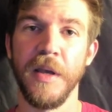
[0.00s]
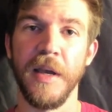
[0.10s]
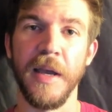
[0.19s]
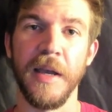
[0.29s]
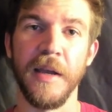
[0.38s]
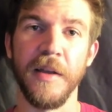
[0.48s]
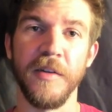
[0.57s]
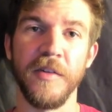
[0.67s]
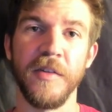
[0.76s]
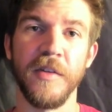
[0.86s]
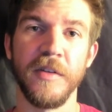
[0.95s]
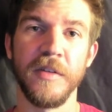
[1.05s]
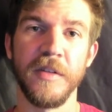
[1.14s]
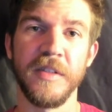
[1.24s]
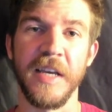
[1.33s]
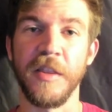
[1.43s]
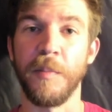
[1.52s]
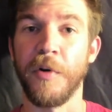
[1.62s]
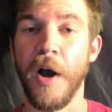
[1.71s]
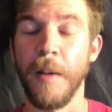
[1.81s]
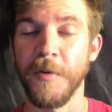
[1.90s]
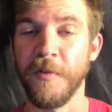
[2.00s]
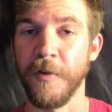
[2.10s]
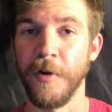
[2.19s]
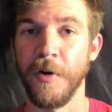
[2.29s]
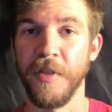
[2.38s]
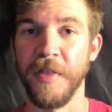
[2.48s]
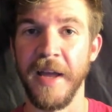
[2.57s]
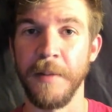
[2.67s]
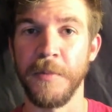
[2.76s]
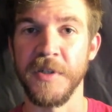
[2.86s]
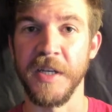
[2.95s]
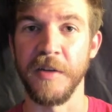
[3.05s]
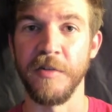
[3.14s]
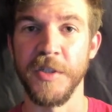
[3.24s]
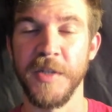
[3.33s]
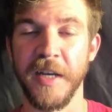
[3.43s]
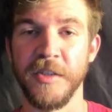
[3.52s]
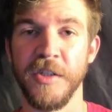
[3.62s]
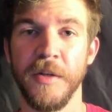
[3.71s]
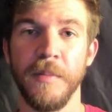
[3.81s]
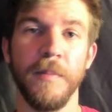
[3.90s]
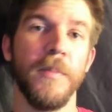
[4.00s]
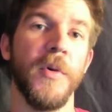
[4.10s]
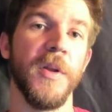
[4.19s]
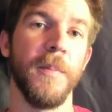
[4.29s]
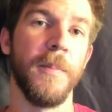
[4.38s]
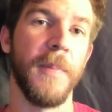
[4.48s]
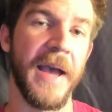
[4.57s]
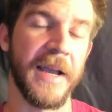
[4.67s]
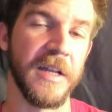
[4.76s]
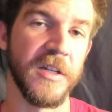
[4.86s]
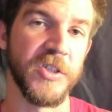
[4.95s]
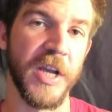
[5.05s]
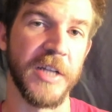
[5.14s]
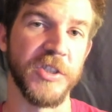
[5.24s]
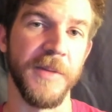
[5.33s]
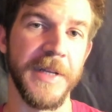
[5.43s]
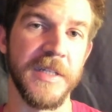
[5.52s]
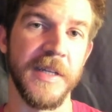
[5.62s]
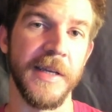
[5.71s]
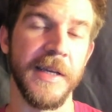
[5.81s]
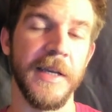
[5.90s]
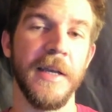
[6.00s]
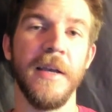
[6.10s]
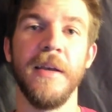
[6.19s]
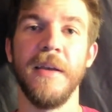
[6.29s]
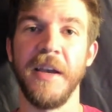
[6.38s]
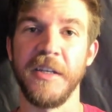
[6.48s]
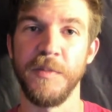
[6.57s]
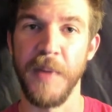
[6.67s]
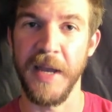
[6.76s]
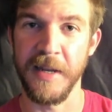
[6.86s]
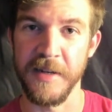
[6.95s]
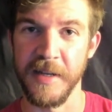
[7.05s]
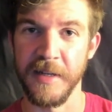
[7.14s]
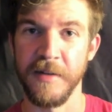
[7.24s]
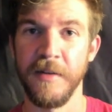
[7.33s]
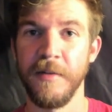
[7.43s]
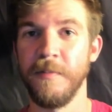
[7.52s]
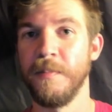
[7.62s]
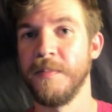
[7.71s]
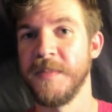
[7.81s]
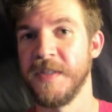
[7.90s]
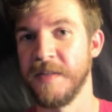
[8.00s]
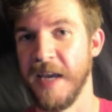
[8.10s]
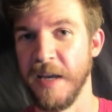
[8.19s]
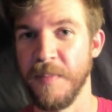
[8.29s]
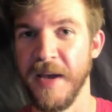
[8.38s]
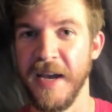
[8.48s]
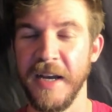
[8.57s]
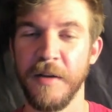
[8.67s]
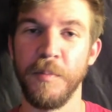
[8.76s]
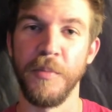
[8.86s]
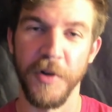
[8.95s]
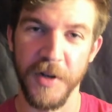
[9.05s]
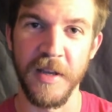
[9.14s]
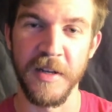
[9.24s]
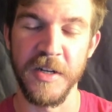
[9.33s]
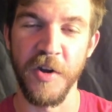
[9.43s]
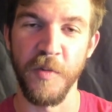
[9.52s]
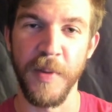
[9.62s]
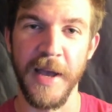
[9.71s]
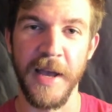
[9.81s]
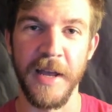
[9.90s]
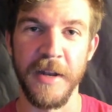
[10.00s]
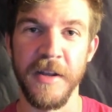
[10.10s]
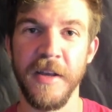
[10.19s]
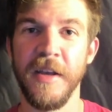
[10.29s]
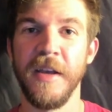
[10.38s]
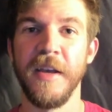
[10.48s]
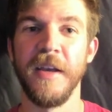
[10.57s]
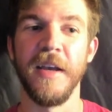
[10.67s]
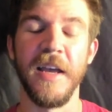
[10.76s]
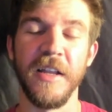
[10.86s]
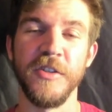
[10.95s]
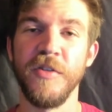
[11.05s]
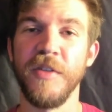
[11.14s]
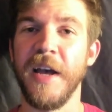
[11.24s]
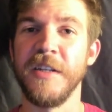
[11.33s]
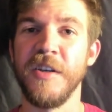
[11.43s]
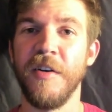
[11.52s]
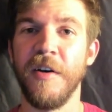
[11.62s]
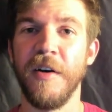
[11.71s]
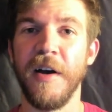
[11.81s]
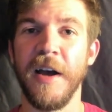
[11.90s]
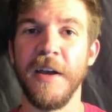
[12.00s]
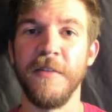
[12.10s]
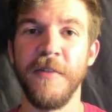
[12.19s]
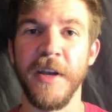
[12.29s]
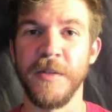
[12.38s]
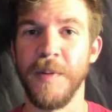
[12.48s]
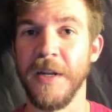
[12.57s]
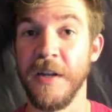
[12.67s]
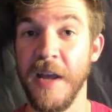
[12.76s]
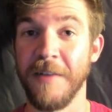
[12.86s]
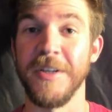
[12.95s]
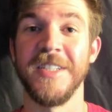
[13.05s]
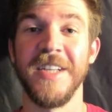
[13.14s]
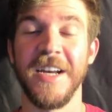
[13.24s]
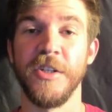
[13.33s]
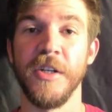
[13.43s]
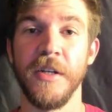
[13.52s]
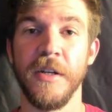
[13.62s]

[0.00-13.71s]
and take the prompt for that particular section, put it back into ChatGPT, expand it, take it back, put it into Notepad, and do that until I've expanded every section.